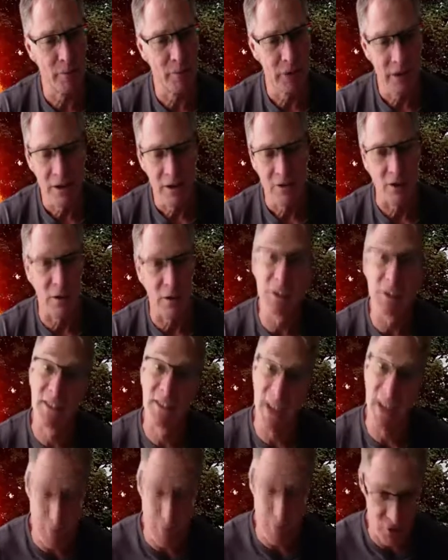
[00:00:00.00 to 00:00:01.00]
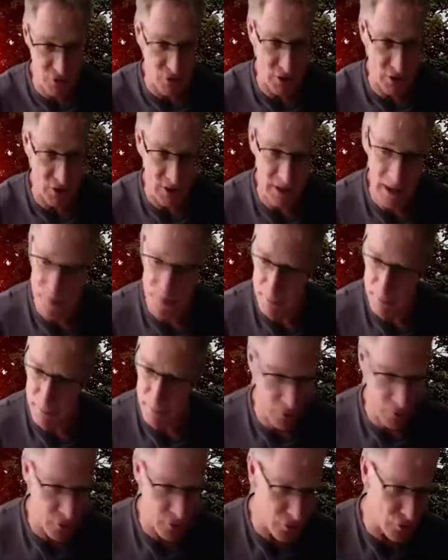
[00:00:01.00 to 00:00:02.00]
So let me demonstrate that, but I'm
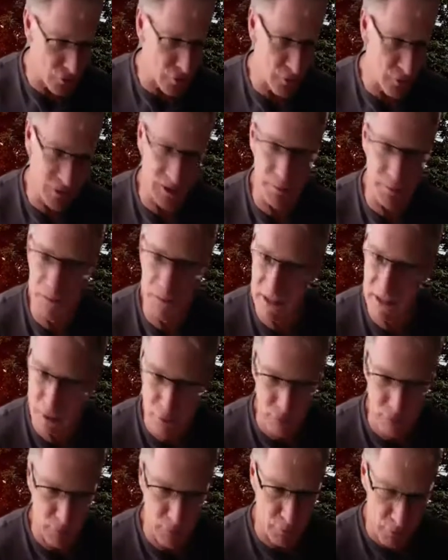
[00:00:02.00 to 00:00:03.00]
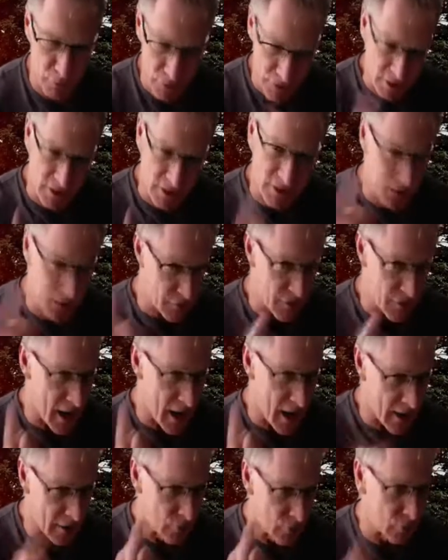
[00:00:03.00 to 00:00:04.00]
going to do it with something different. We're going to take a different
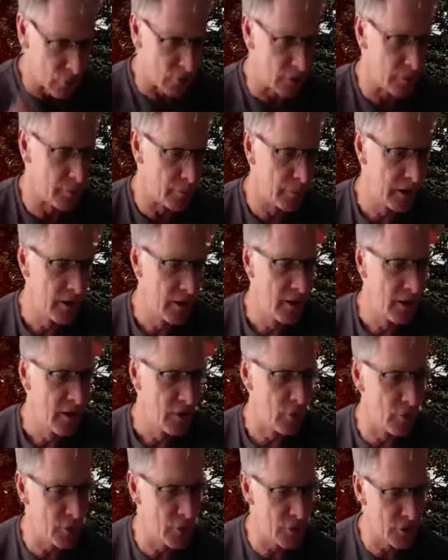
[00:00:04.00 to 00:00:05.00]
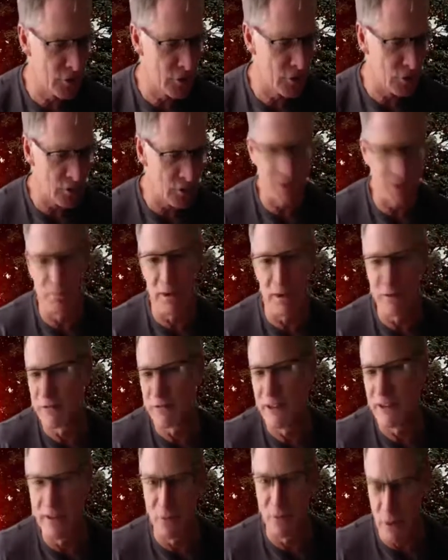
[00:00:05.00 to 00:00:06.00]
angle here. What we're going to do is, this is my
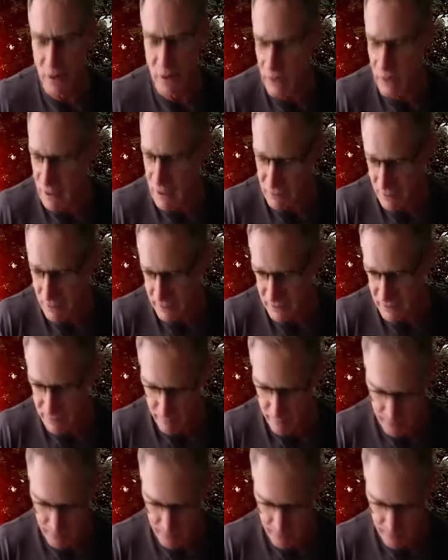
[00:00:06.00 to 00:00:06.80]
favorite one. I love this.